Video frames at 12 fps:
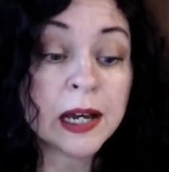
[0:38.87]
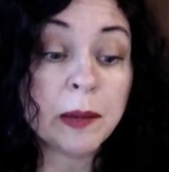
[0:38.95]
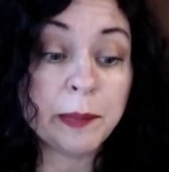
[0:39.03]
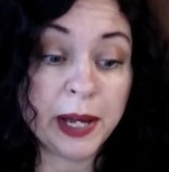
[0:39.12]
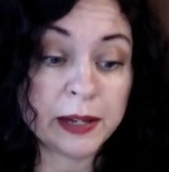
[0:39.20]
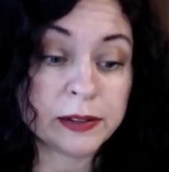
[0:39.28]

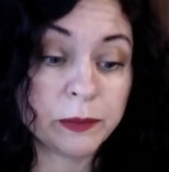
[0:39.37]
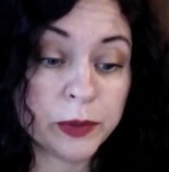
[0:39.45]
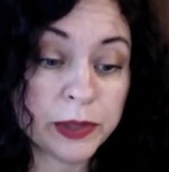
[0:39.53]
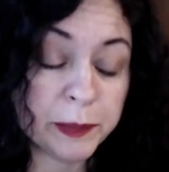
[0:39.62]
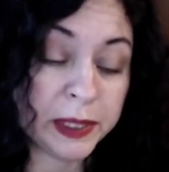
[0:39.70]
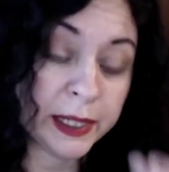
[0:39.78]
But
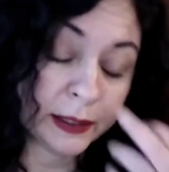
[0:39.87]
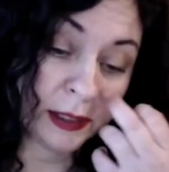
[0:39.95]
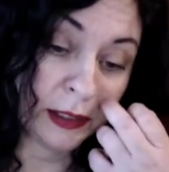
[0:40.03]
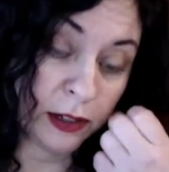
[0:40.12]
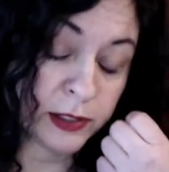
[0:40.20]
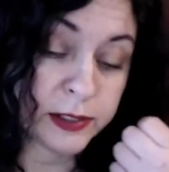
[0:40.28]
with a malignant
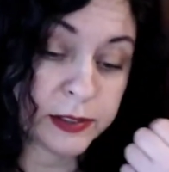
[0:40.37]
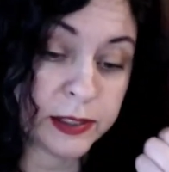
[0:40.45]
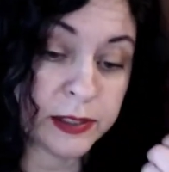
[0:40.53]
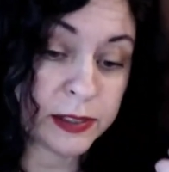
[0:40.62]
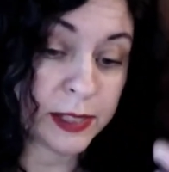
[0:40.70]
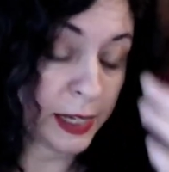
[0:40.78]

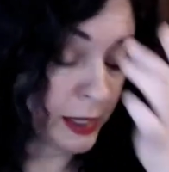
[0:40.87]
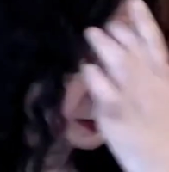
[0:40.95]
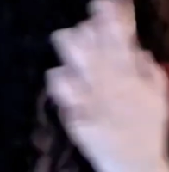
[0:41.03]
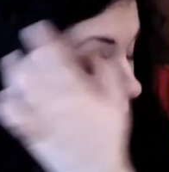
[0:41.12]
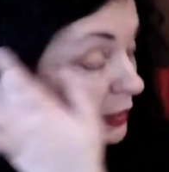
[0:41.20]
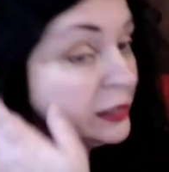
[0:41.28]
narcissist,
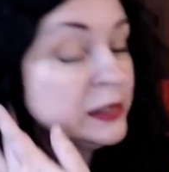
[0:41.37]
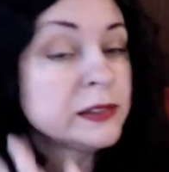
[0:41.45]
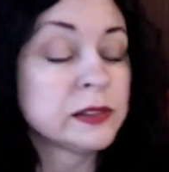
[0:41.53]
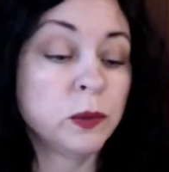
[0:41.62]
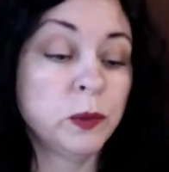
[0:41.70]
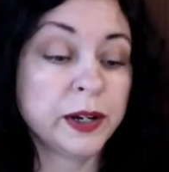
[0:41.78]
sadism
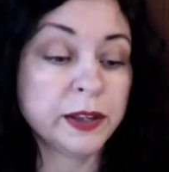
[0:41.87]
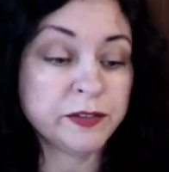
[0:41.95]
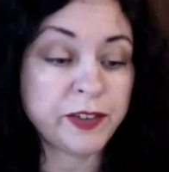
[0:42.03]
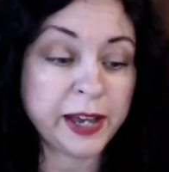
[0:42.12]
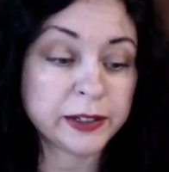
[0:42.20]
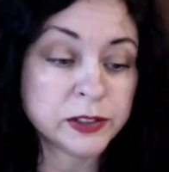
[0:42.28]
is one of the
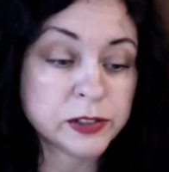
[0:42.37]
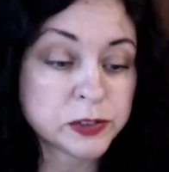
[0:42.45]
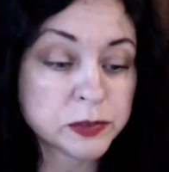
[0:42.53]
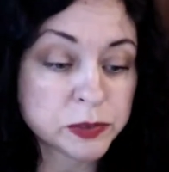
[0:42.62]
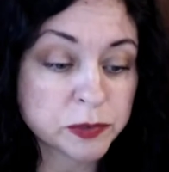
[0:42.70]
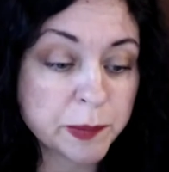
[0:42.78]
factors.
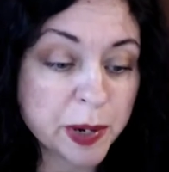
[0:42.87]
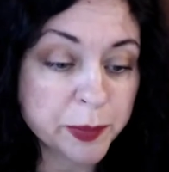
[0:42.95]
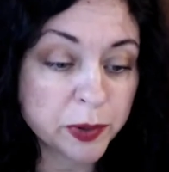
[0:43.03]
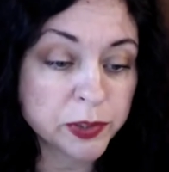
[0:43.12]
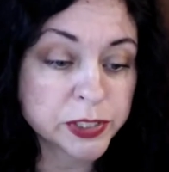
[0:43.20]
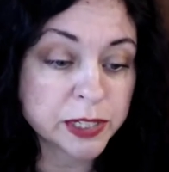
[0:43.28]
Just
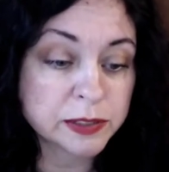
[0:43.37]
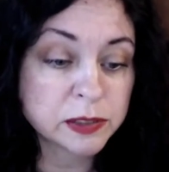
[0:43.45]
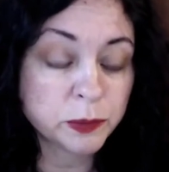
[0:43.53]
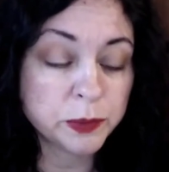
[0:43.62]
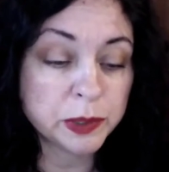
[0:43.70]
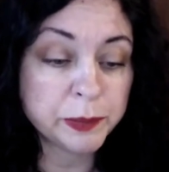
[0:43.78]
remember just
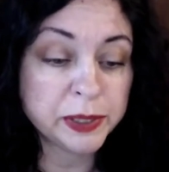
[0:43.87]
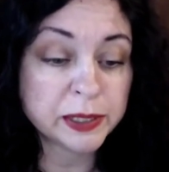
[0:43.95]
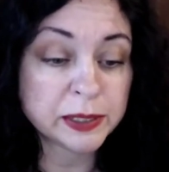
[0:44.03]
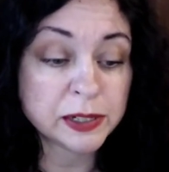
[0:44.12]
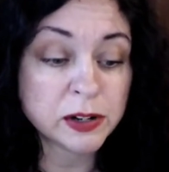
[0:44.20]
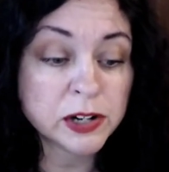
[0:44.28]
what a
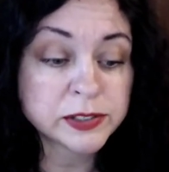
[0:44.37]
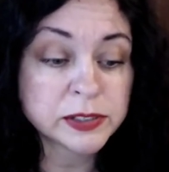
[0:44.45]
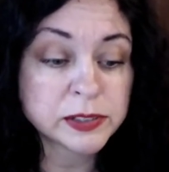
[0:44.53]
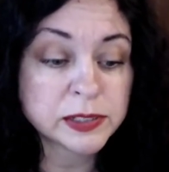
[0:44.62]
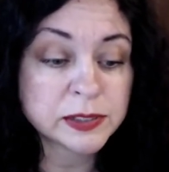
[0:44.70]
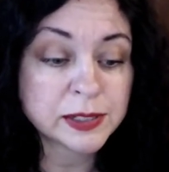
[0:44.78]
malignant
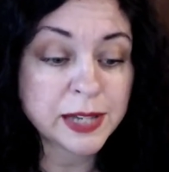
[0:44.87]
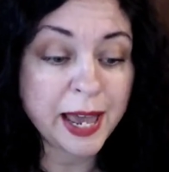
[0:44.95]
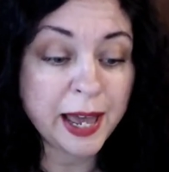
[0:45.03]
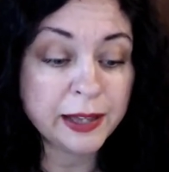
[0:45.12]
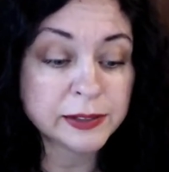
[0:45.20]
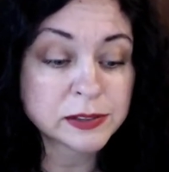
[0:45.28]
narcissist
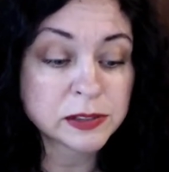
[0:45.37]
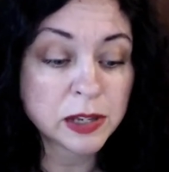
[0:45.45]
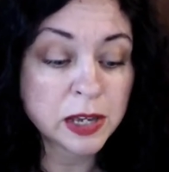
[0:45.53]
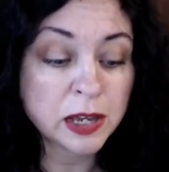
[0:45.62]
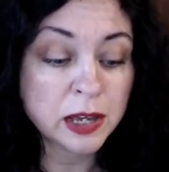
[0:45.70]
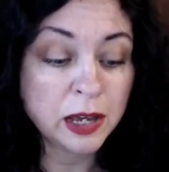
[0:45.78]
has
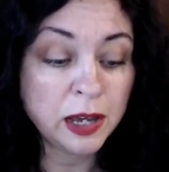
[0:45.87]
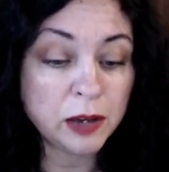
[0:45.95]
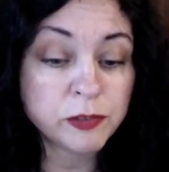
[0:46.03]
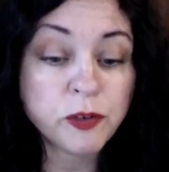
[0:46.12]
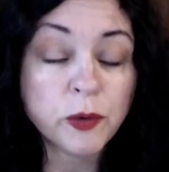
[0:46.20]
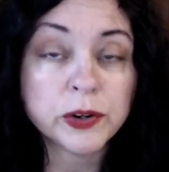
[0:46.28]
uh,
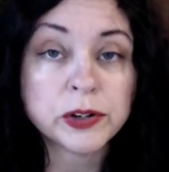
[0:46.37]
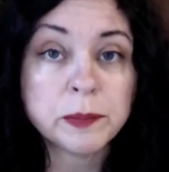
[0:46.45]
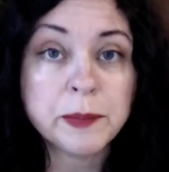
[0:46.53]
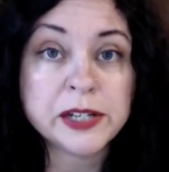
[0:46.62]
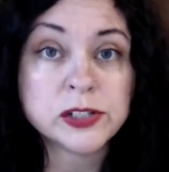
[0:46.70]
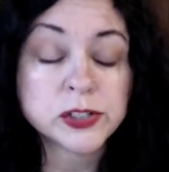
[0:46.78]
four
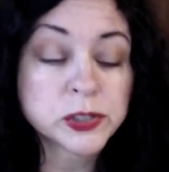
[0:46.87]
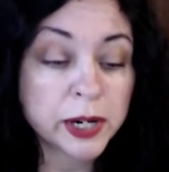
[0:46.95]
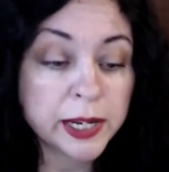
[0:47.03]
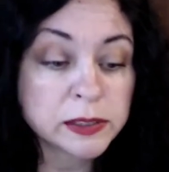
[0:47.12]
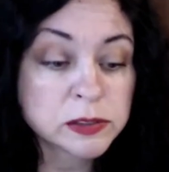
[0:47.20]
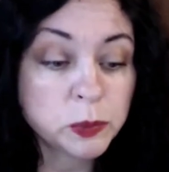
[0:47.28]
major
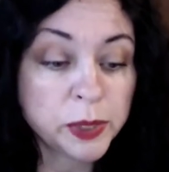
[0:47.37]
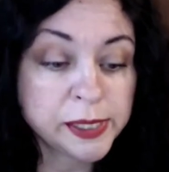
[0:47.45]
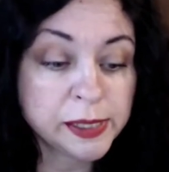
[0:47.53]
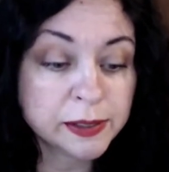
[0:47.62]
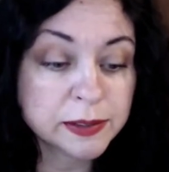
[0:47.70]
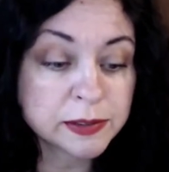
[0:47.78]
traits. One
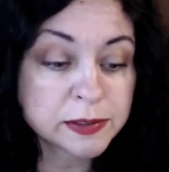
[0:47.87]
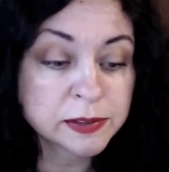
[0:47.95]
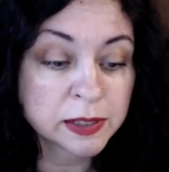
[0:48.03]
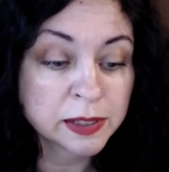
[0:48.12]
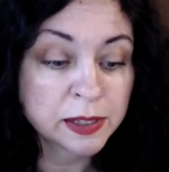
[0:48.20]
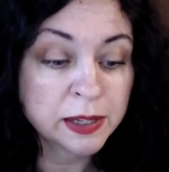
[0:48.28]
is
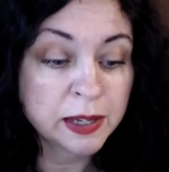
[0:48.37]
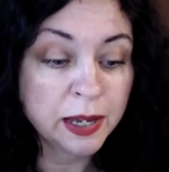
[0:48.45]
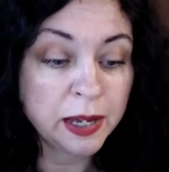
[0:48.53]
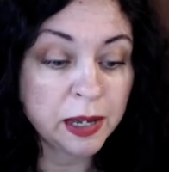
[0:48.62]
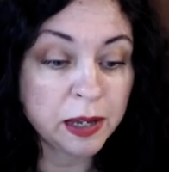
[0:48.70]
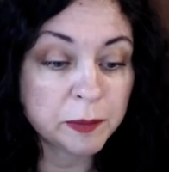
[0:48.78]

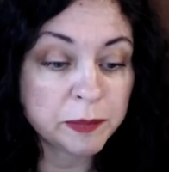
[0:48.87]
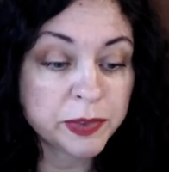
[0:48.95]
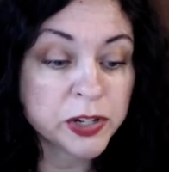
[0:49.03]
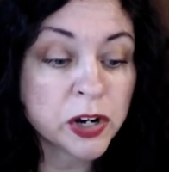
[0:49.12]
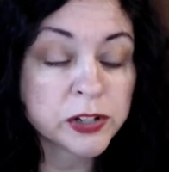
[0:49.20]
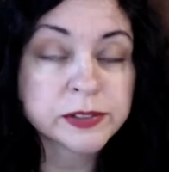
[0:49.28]
um,
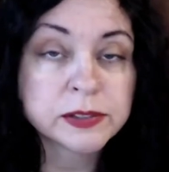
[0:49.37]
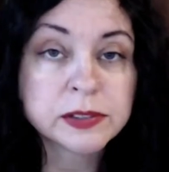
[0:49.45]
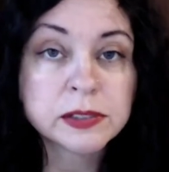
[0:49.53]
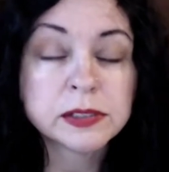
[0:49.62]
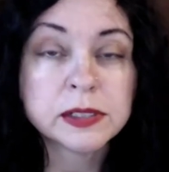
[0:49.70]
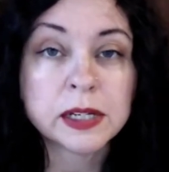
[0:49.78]
the
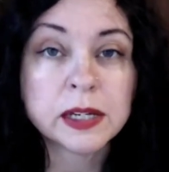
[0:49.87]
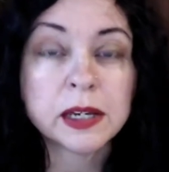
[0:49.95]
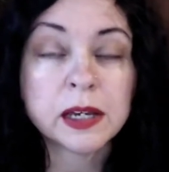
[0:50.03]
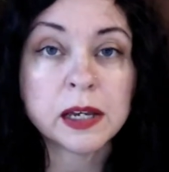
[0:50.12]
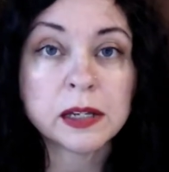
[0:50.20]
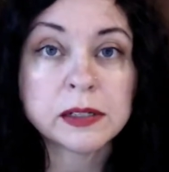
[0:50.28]
narcissistic
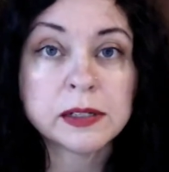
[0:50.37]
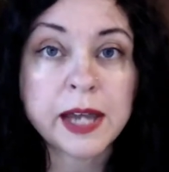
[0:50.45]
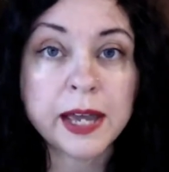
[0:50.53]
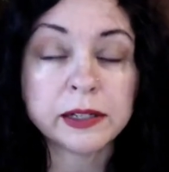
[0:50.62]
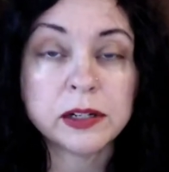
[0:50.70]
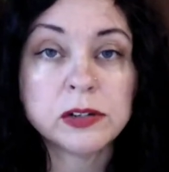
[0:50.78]

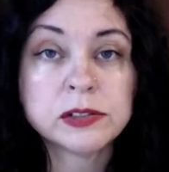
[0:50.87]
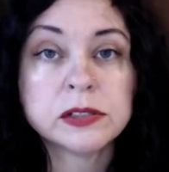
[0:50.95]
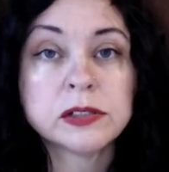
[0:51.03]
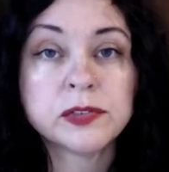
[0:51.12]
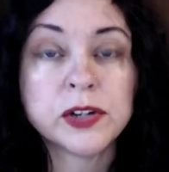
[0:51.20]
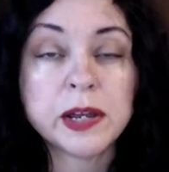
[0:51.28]

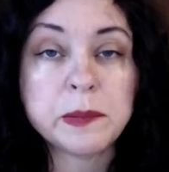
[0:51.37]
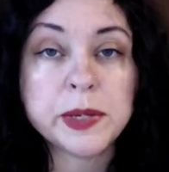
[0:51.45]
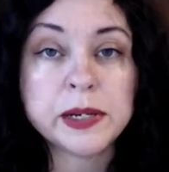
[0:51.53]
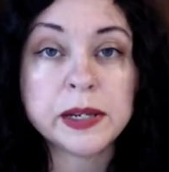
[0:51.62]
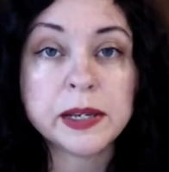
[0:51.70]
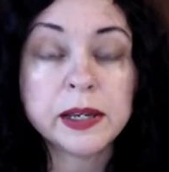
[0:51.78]
diagnosis for N
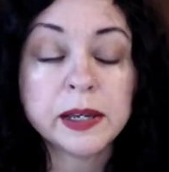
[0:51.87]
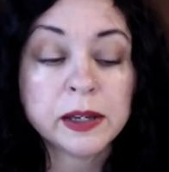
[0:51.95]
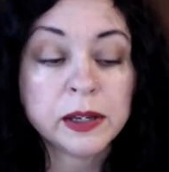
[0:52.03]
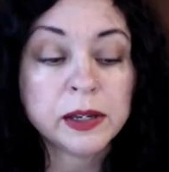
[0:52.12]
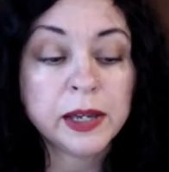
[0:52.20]
P D.